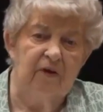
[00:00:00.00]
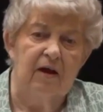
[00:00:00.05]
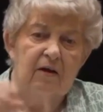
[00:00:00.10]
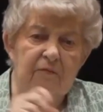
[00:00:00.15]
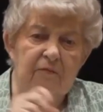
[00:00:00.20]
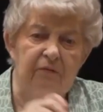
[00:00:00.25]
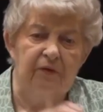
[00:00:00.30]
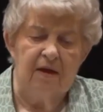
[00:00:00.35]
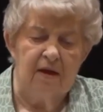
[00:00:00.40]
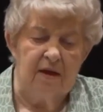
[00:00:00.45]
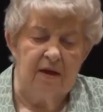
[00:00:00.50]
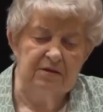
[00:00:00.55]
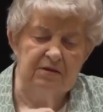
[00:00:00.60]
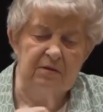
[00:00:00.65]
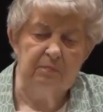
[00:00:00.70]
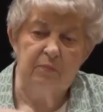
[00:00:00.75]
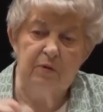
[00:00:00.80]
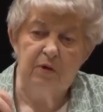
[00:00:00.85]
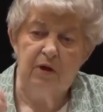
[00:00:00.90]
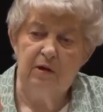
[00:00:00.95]

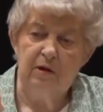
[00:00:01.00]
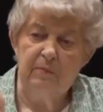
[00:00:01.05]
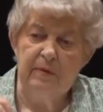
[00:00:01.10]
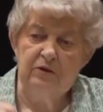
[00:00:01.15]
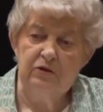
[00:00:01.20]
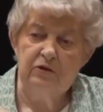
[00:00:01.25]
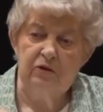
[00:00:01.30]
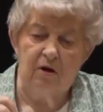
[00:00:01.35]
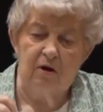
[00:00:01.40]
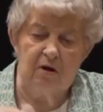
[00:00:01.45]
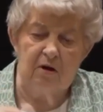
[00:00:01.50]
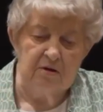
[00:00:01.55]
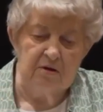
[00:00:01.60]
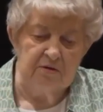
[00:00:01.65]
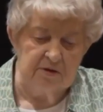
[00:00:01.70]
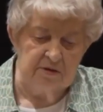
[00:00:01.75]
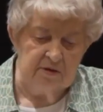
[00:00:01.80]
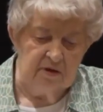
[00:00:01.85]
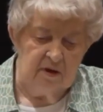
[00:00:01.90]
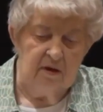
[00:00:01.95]
fireflies and putting them in
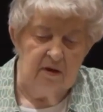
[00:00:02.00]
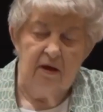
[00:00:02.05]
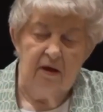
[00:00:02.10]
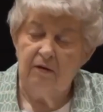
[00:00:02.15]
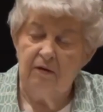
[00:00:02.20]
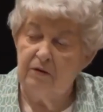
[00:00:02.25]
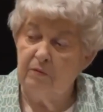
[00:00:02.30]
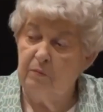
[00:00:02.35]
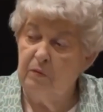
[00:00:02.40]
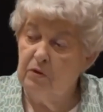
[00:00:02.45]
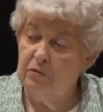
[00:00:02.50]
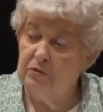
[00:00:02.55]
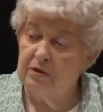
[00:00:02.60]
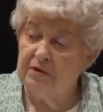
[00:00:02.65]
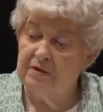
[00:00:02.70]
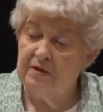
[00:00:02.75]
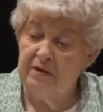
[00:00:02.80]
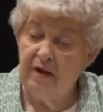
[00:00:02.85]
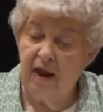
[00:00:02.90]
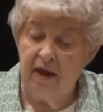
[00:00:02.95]
jars to
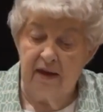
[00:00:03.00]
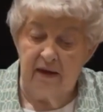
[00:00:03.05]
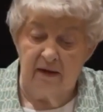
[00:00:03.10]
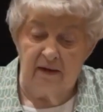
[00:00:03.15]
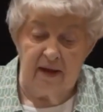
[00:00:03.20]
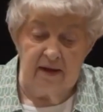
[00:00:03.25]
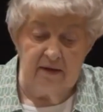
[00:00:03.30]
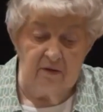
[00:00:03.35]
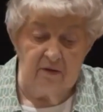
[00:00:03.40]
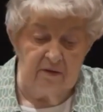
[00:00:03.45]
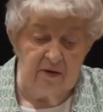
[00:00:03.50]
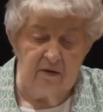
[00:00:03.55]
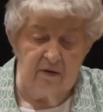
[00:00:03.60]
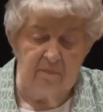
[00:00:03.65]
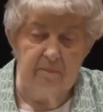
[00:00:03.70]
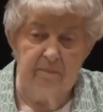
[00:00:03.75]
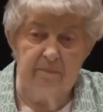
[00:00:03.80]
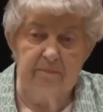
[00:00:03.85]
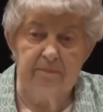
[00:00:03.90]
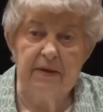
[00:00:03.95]
use as a nightlight on
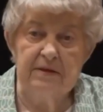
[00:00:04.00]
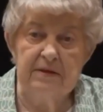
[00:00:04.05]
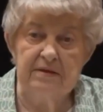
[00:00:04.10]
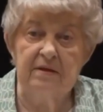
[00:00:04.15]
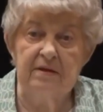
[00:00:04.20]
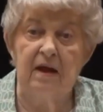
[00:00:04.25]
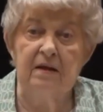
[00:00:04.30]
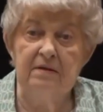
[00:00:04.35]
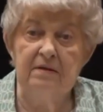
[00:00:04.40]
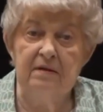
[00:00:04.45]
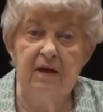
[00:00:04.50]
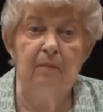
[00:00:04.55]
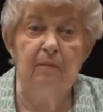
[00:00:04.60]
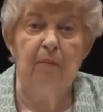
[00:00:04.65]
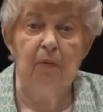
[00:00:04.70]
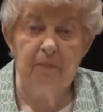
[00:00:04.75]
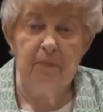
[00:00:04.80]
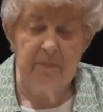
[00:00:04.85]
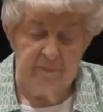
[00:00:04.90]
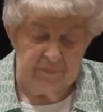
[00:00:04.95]
our bedside
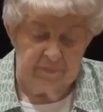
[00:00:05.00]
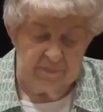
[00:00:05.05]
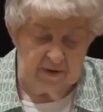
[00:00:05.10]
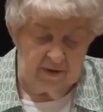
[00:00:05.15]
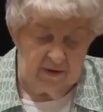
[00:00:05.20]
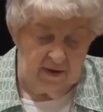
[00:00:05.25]
table.